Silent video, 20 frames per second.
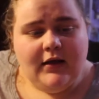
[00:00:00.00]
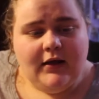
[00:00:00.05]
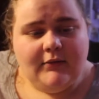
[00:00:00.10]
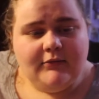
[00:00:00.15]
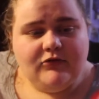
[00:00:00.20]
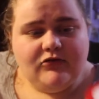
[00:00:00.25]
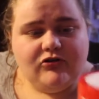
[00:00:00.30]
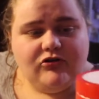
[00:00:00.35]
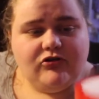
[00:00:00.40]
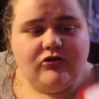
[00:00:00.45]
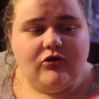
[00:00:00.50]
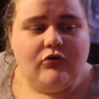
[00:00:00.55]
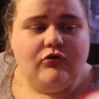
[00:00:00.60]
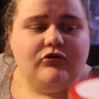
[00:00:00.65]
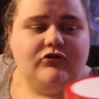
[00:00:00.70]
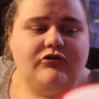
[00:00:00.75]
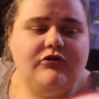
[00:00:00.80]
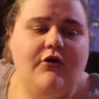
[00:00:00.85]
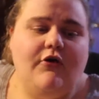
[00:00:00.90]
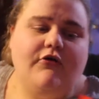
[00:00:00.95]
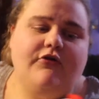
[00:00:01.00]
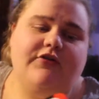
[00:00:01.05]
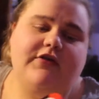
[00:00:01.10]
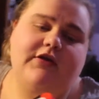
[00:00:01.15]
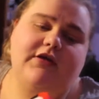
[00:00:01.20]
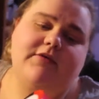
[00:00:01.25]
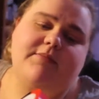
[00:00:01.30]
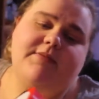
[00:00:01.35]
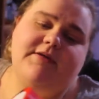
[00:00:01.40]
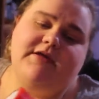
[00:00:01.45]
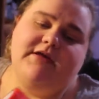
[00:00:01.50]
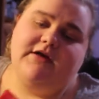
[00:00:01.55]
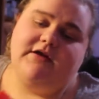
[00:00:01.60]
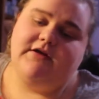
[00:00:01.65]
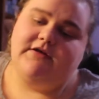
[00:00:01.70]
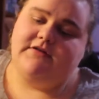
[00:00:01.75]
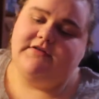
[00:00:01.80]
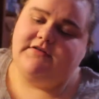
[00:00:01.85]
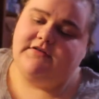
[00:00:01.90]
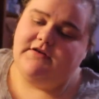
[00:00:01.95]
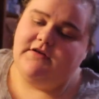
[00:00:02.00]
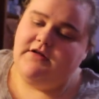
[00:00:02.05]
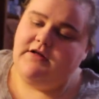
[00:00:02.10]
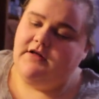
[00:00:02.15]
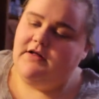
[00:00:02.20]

I'm so salty because